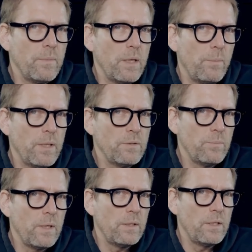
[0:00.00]
I believe
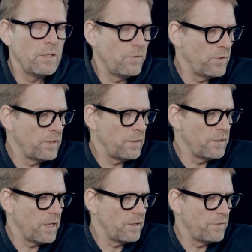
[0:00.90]
about a year or a year and
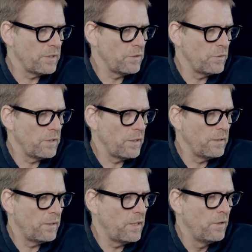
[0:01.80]
a half ago,
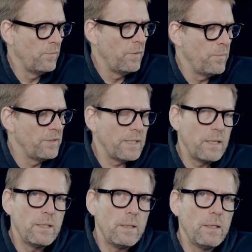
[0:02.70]
I don't remember
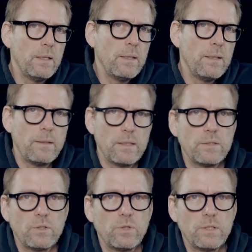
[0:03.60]
exactly,
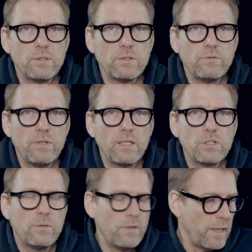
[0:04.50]
integrated the Flash
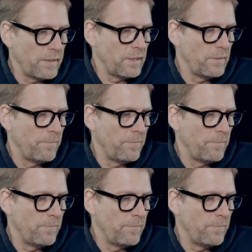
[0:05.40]
Advisor.